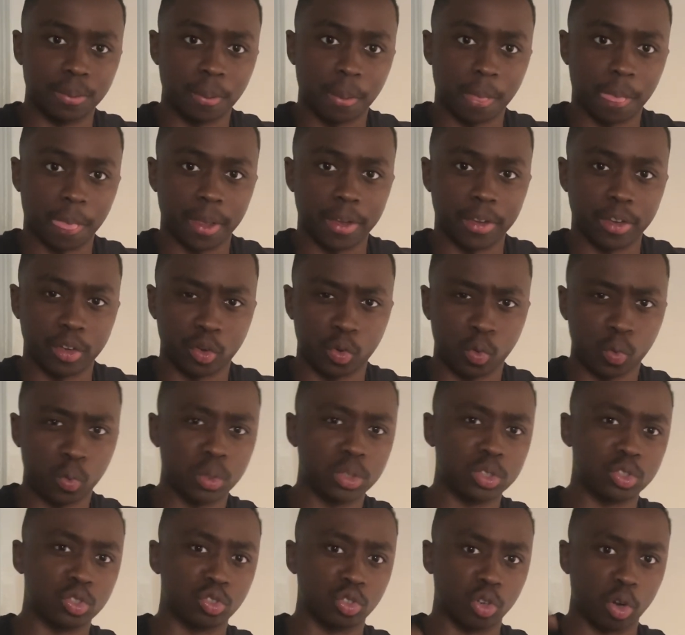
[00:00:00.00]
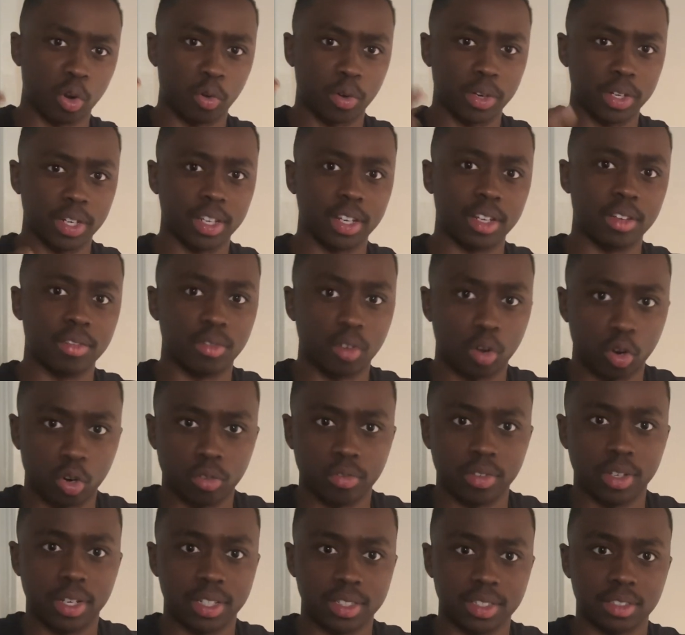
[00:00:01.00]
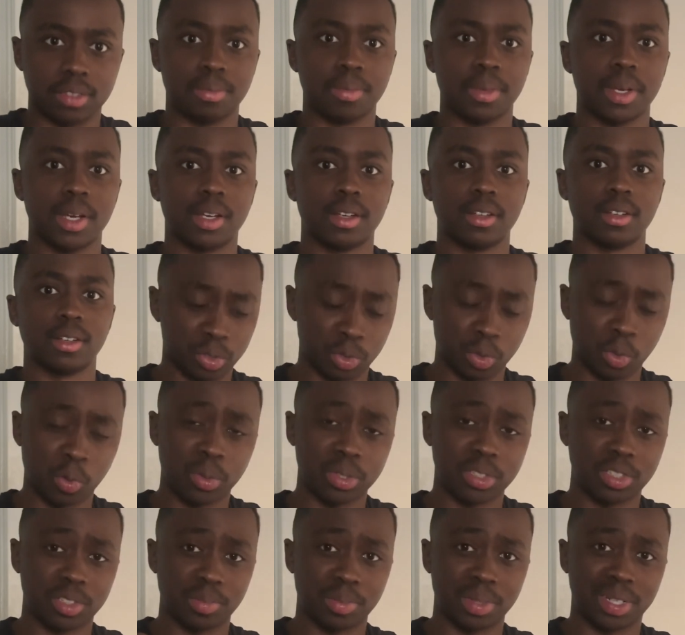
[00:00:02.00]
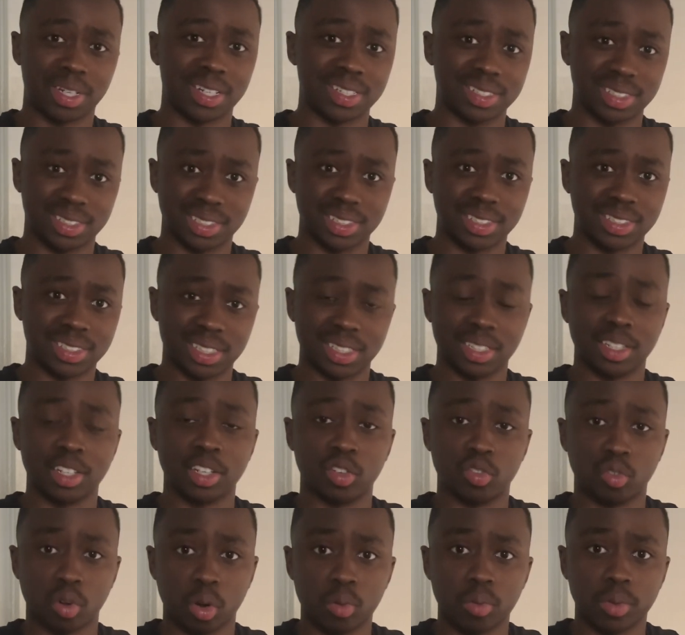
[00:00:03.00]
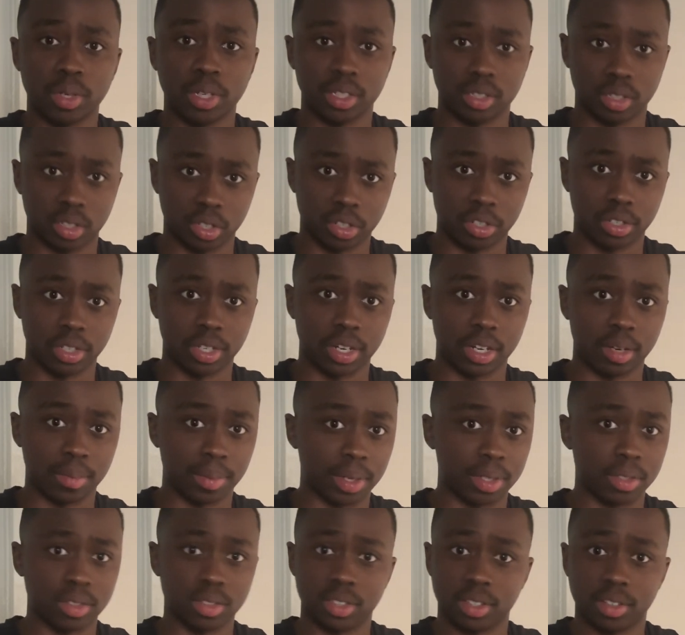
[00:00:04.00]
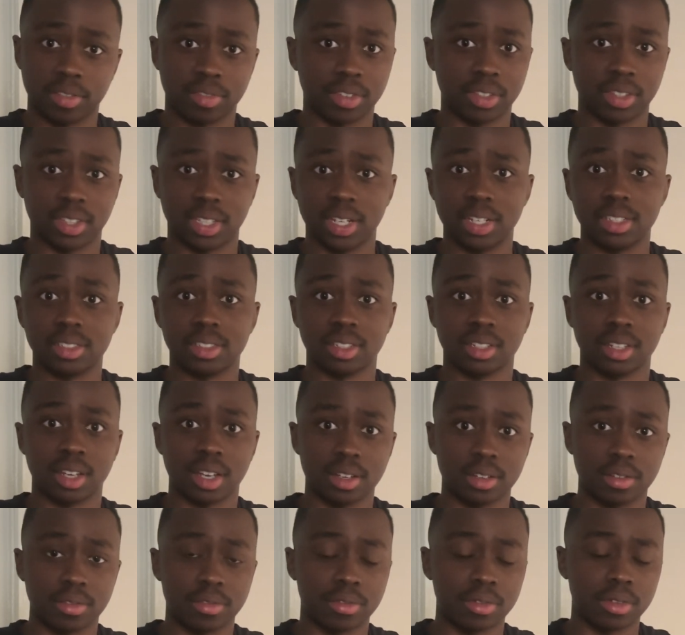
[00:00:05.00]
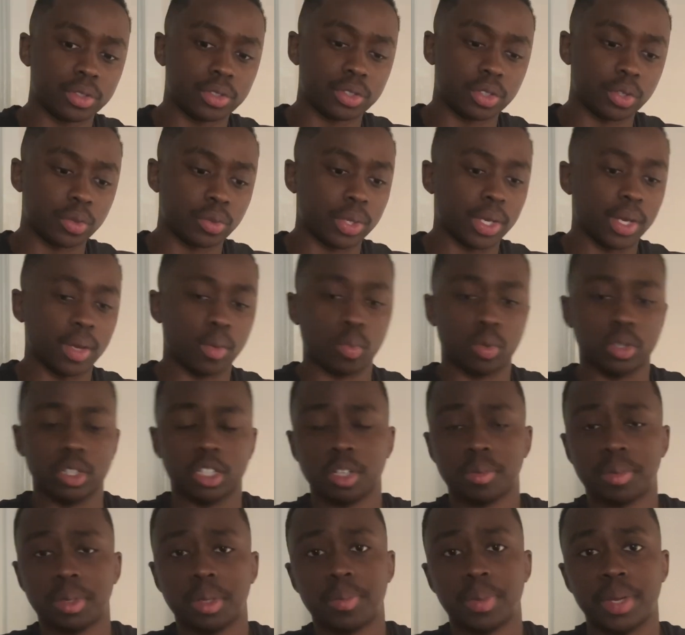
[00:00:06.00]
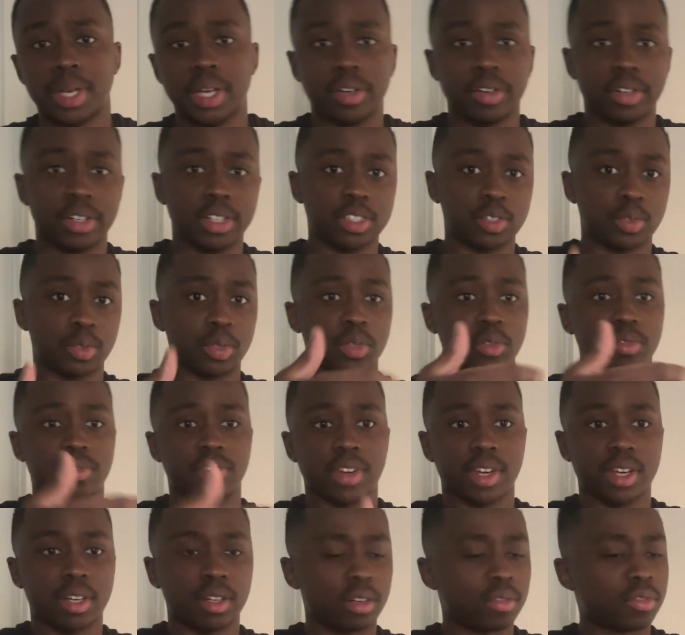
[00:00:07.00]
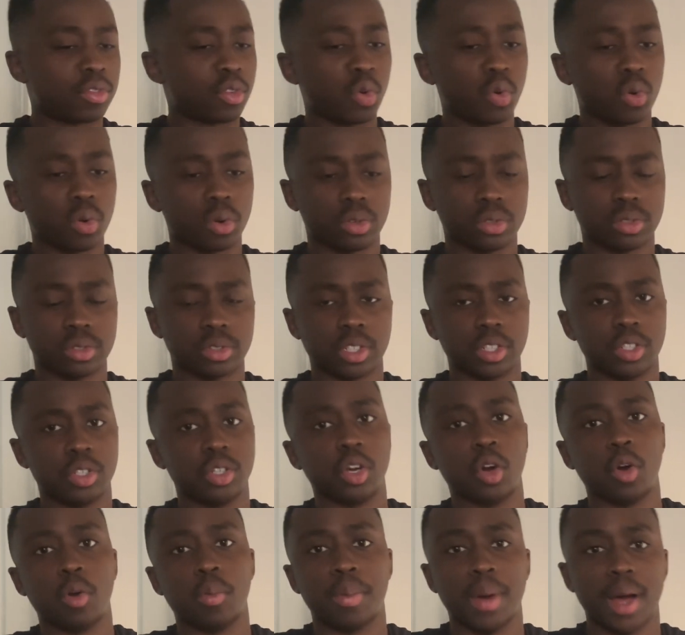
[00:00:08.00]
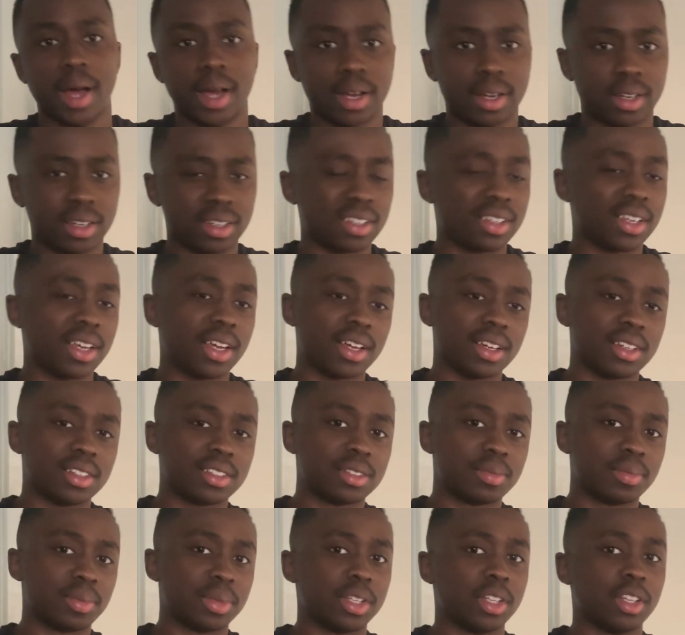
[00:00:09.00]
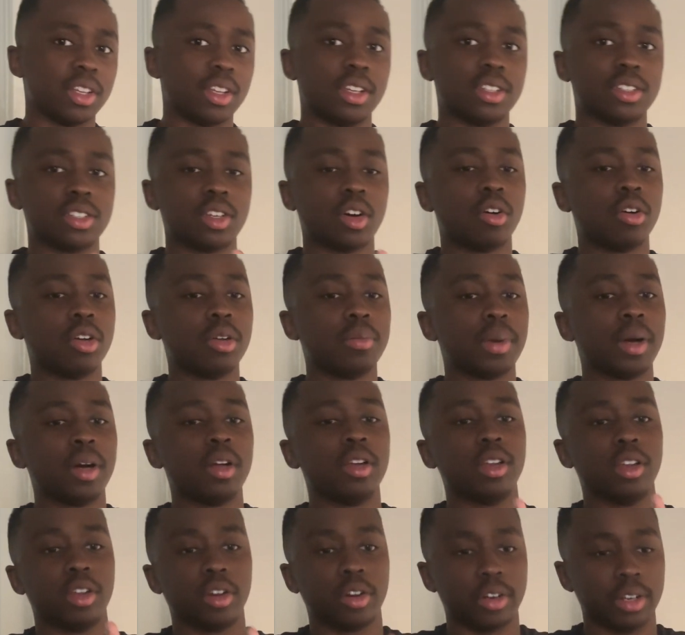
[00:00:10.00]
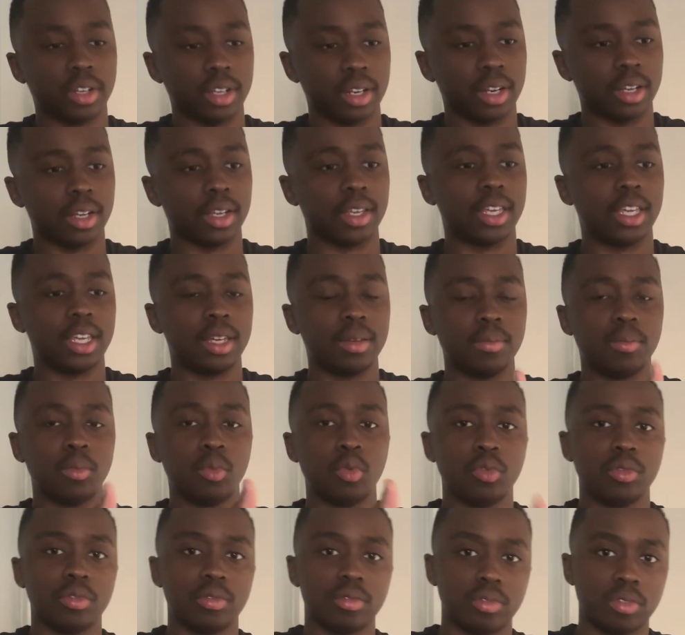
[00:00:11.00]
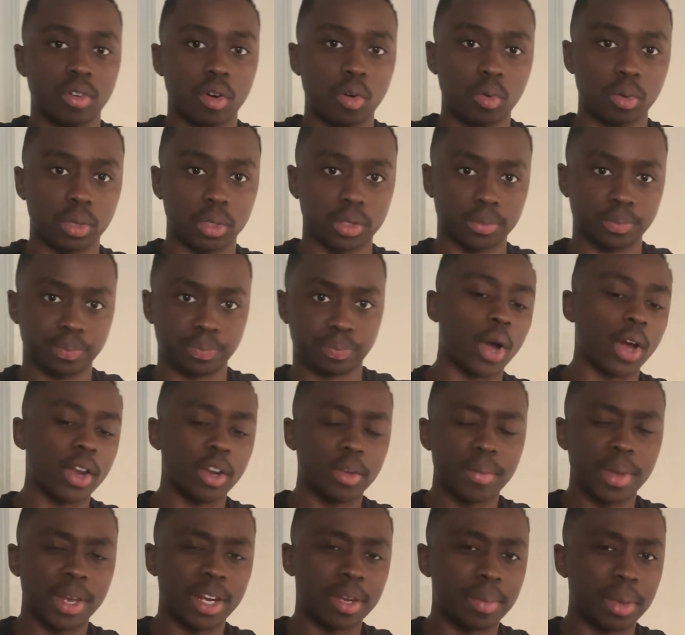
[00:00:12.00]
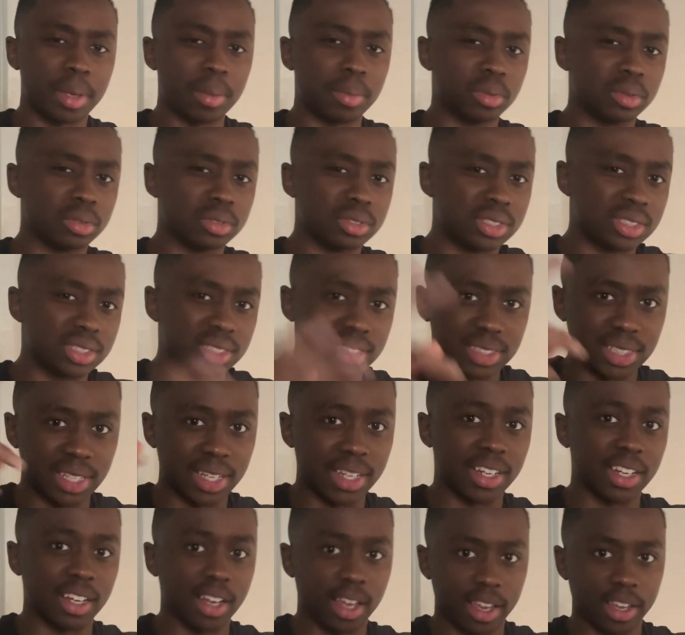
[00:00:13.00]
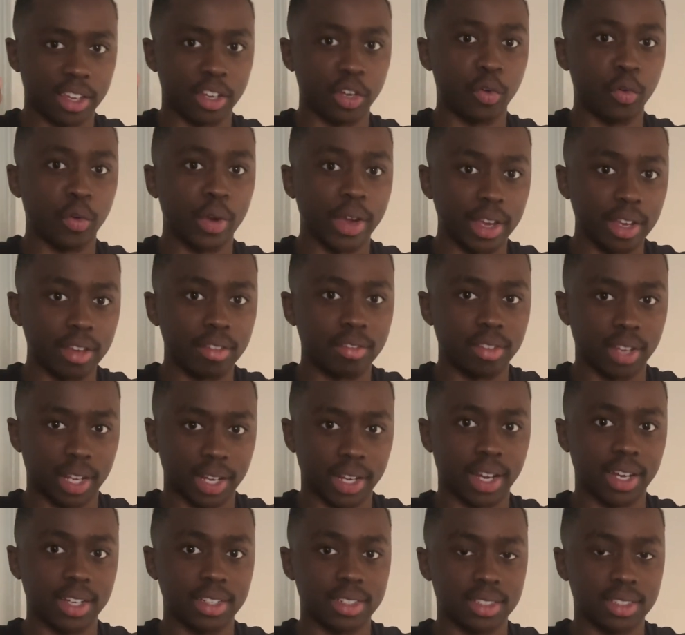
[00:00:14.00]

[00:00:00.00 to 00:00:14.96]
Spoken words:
Now, you're always growing and evolving as a man. You always should be consistently growing and learning about different things in life. So yeah, will there be periods where you fail? Of course. And you go back? Yes. But it's all about learning and keep moving forward. Why do many people dig a grave, like I